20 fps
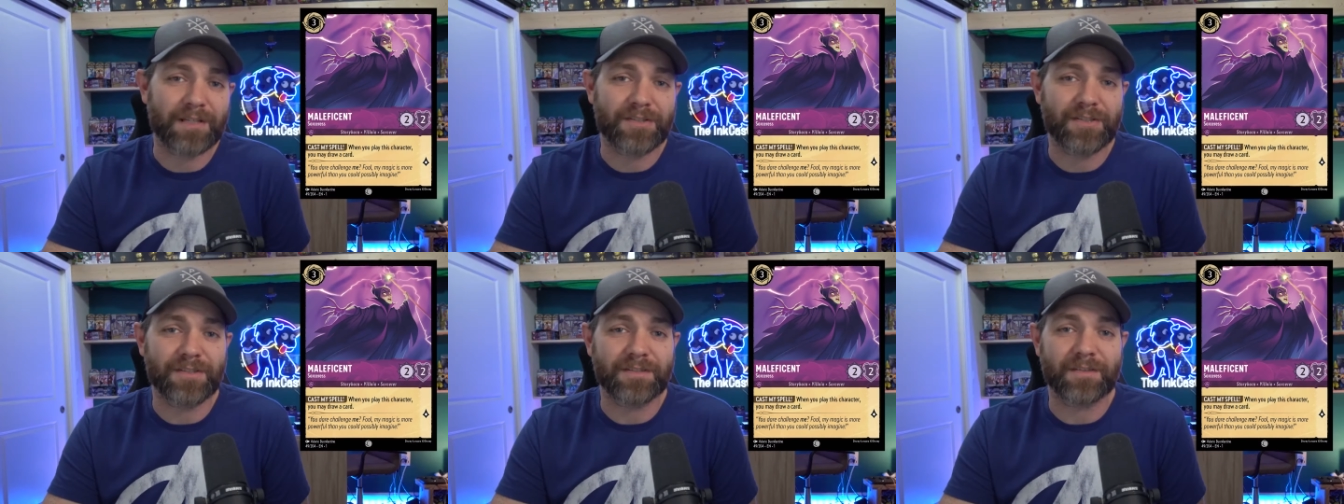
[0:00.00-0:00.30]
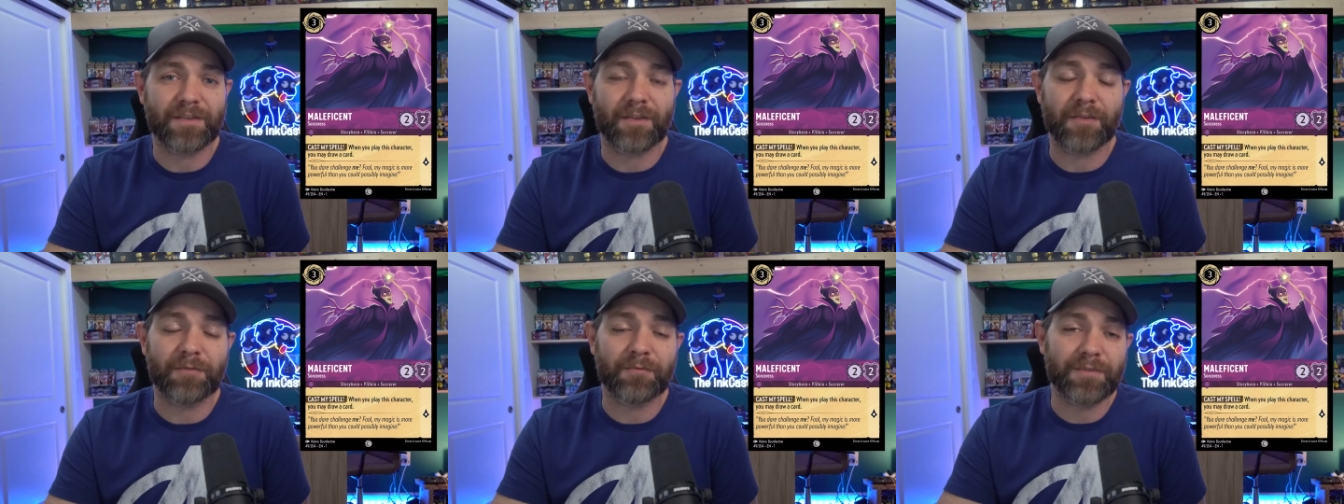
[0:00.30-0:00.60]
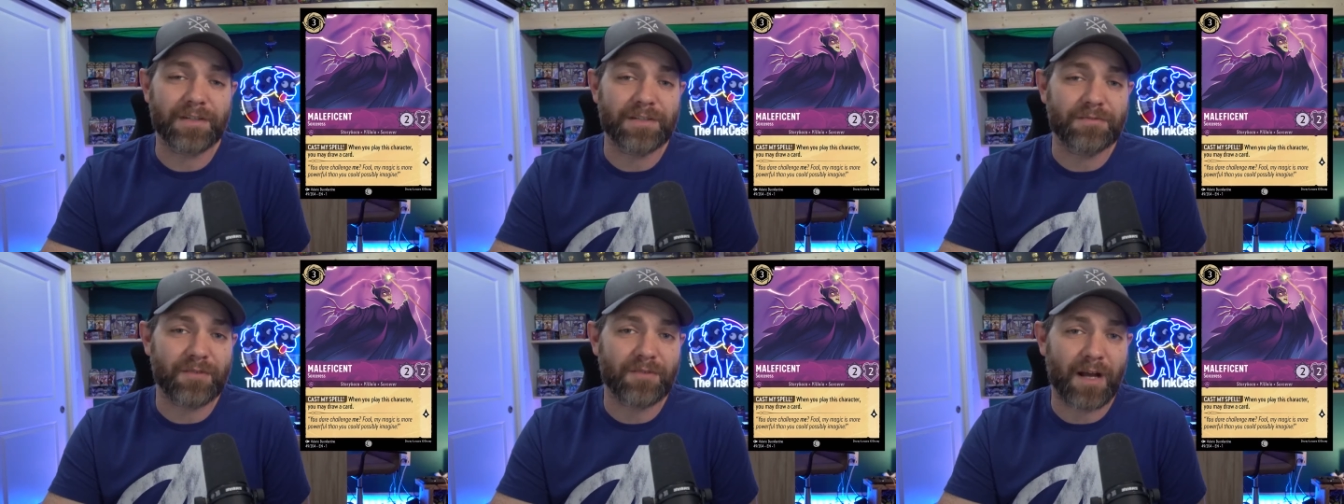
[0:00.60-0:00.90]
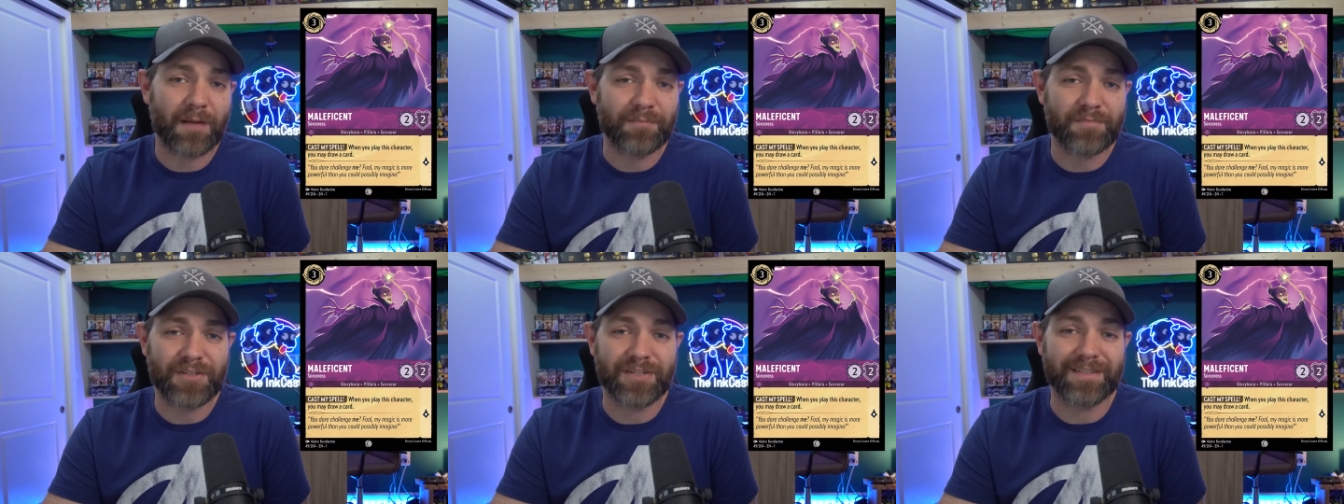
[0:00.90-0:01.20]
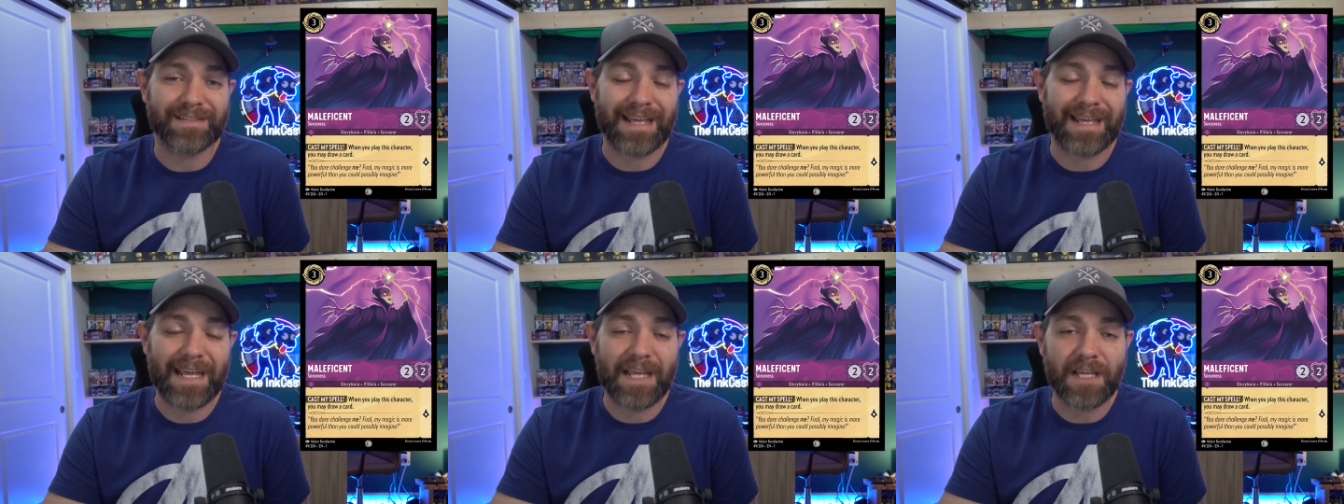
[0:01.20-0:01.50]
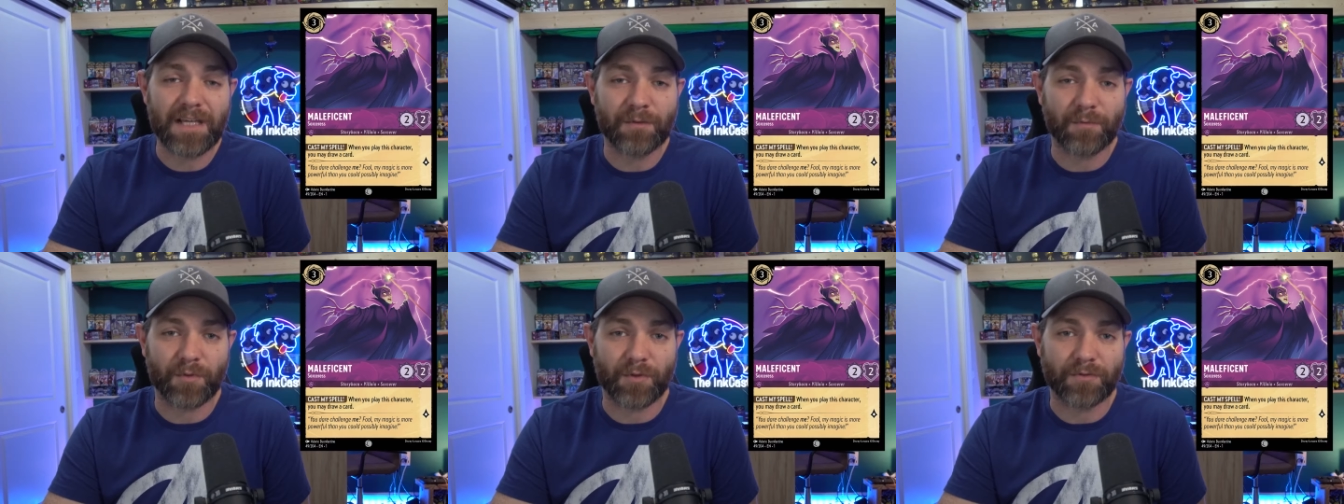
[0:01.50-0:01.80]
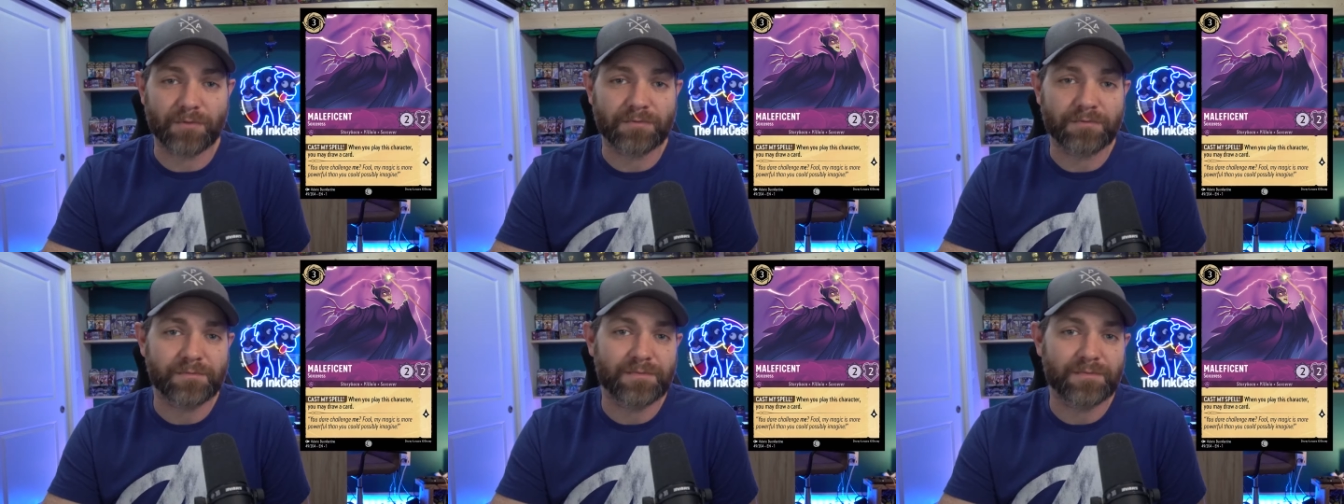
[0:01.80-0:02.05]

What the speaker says: she's a 3-drop, she's inkable,